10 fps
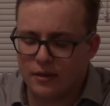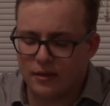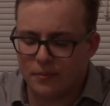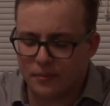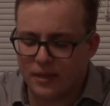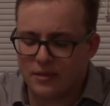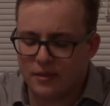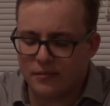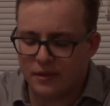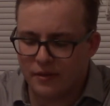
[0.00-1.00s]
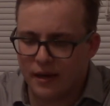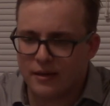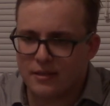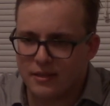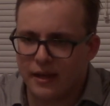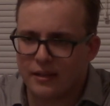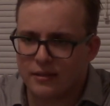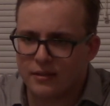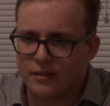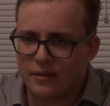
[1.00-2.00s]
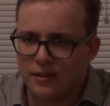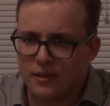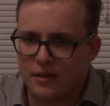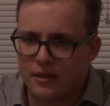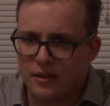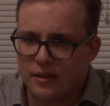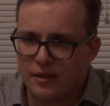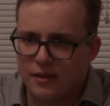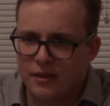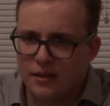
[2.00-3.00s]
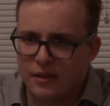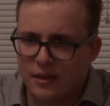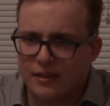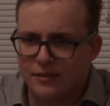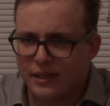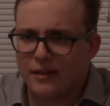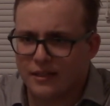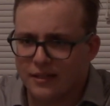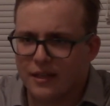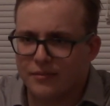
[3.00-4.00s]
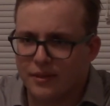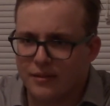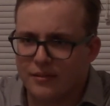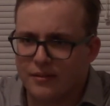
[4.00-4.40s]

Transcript: the President of the United States and Jerry Seinfeld.